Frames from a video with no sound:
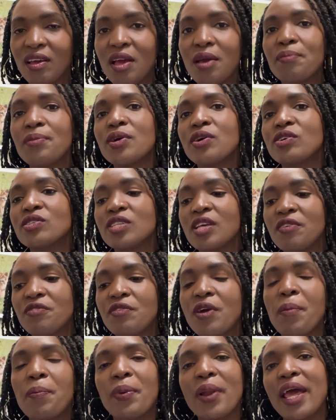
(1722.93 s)
because if you
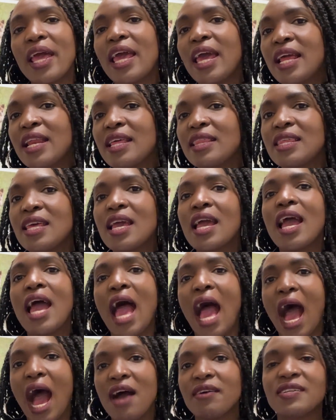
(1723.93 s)
apply anything
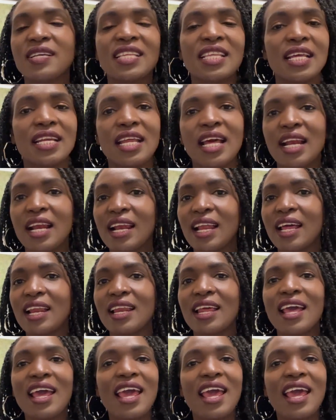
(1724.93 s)
after the deadline,